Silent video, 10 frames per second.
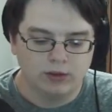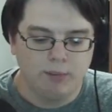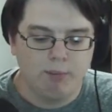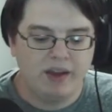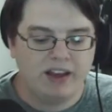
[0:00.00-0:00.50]

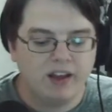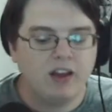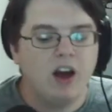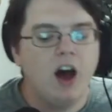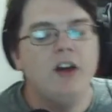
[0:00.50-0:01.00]

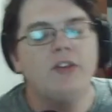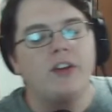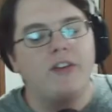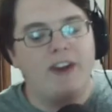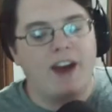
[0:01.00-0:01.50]
Because of
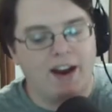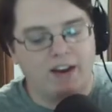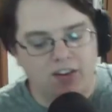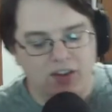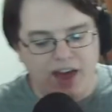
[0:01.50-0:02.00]
the
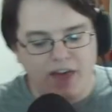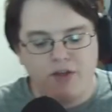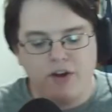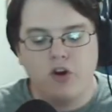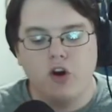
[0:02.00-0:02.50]
fact that
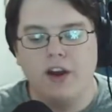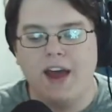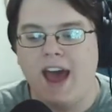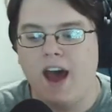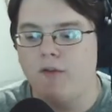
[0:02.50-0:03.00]
they're going to
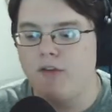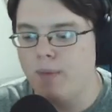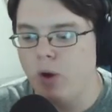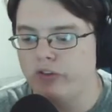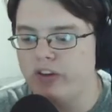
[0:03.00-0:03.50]
have the
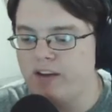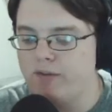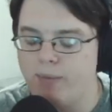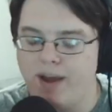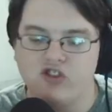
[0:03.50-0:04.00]
most
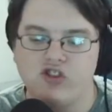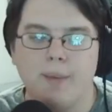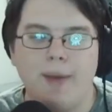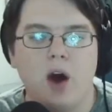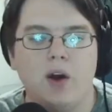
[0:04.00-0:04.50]
information
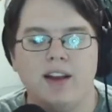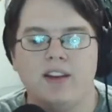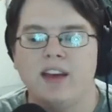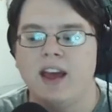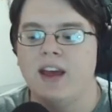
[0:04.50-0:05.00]
about it,
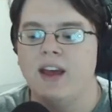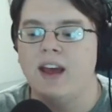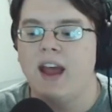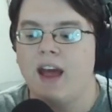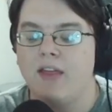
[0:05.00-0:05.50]

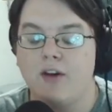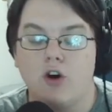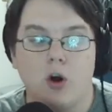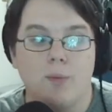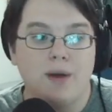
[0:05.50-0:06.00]
and they're
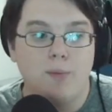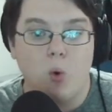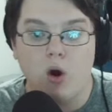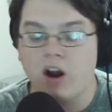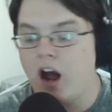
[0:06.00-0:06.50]
going to be
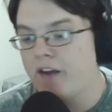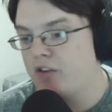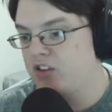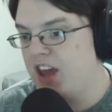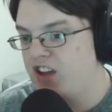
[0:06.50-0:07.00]
more
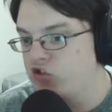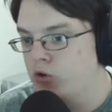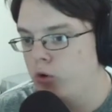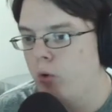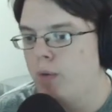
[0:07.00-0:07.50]

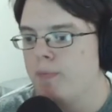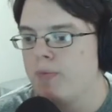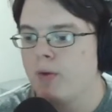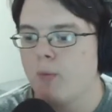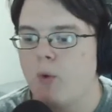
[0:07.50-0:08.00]
confrontational
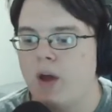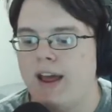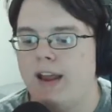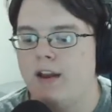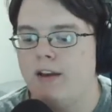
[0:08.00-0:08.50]

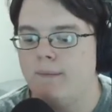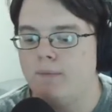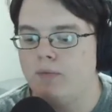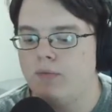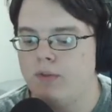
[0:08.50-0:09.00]
when
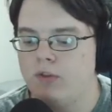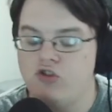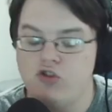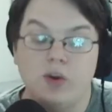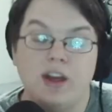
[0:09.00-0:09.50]

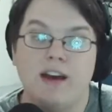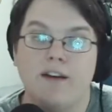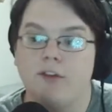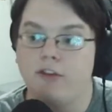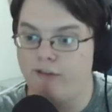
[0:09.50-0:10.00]
you give
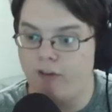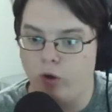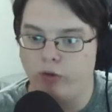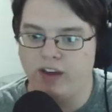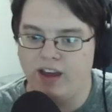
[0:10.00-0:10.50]

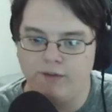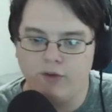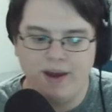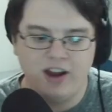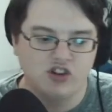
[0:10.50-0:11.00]
false
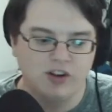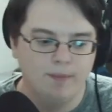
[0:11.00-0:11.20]
information.